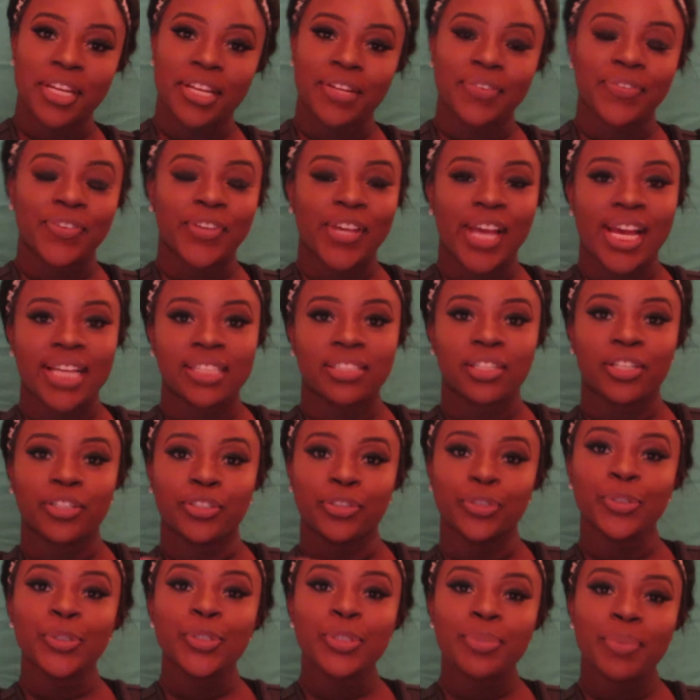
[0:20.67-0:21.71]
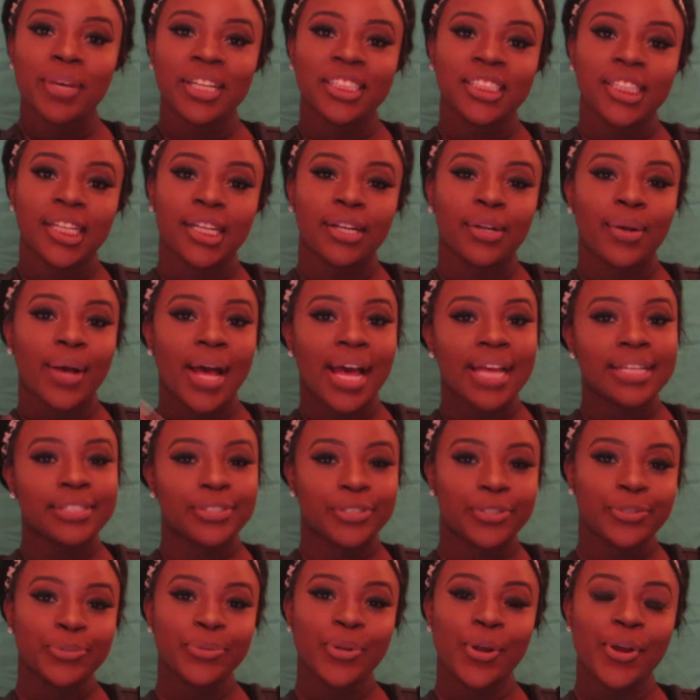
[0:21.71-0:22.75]
If you guys are new to my channel, I
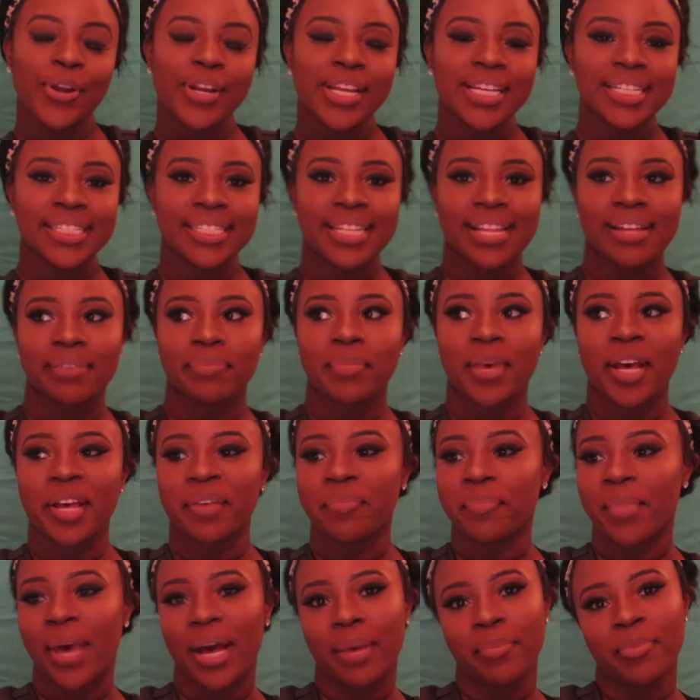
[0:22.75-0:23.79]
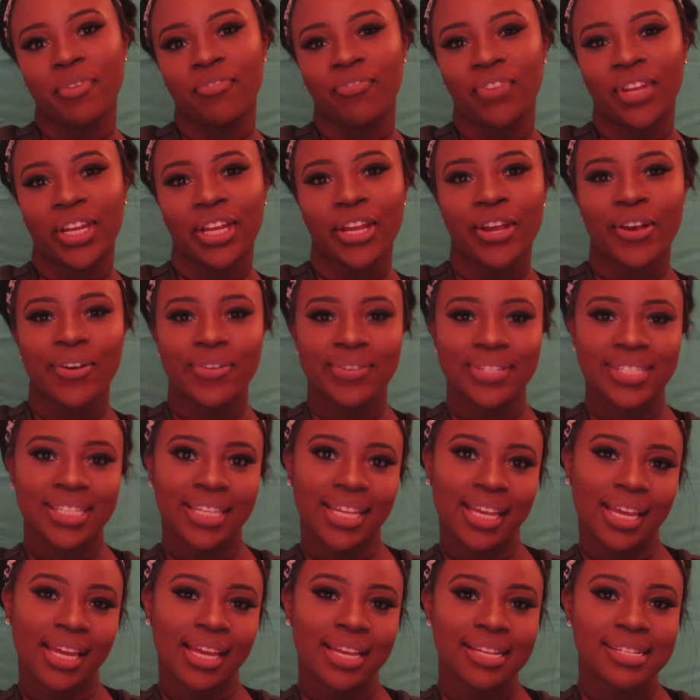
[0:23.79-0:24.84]
do notice that my mommy videos
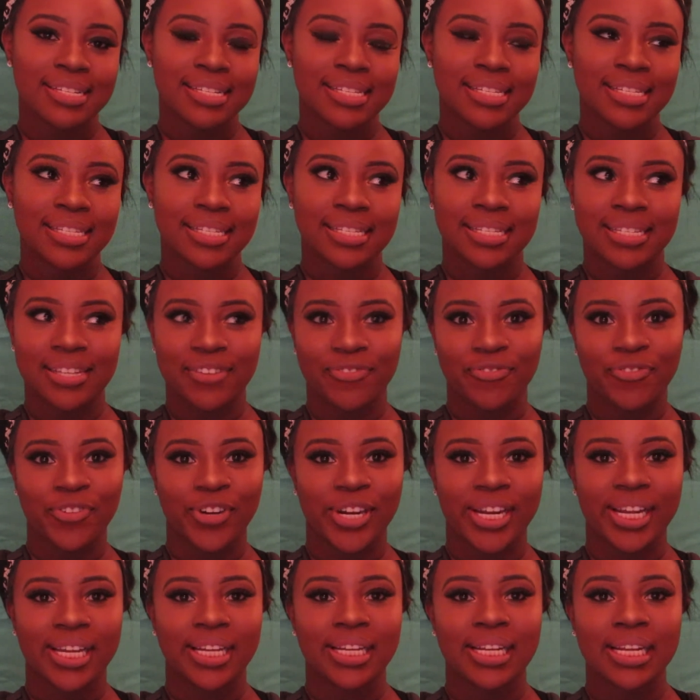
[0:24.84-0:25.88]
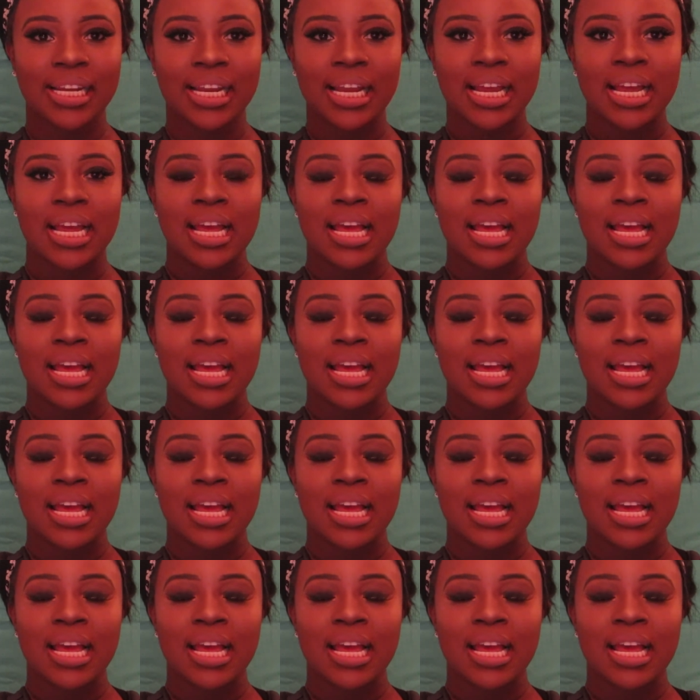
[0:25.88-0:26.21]
get different